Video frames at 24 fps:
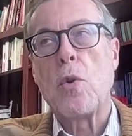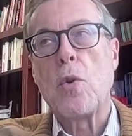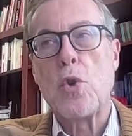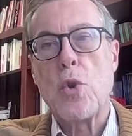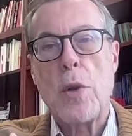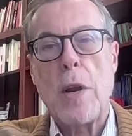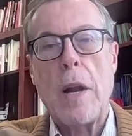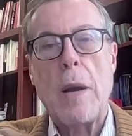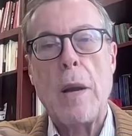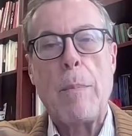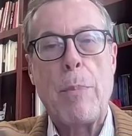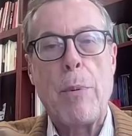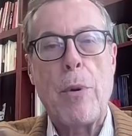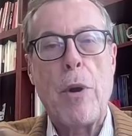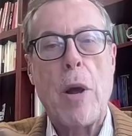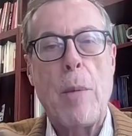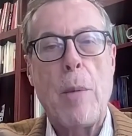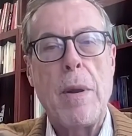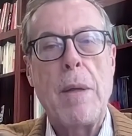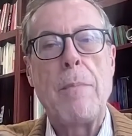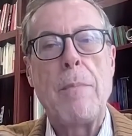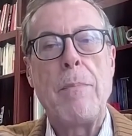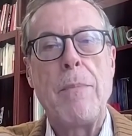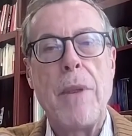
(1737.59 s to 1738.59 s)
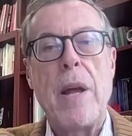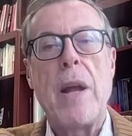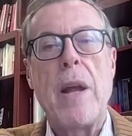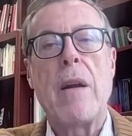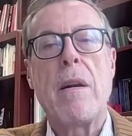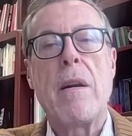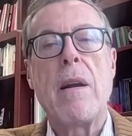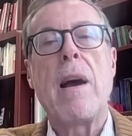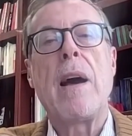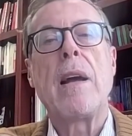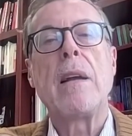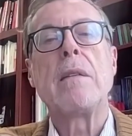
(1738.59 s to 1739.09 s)
cultural problem
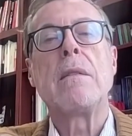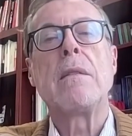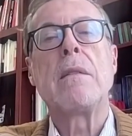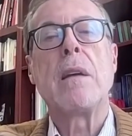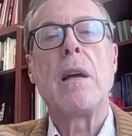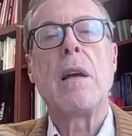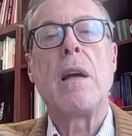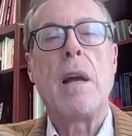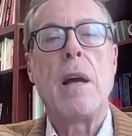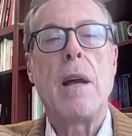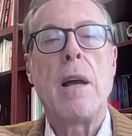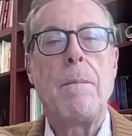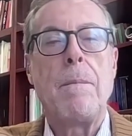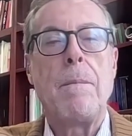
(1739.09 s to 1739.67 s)
there, right?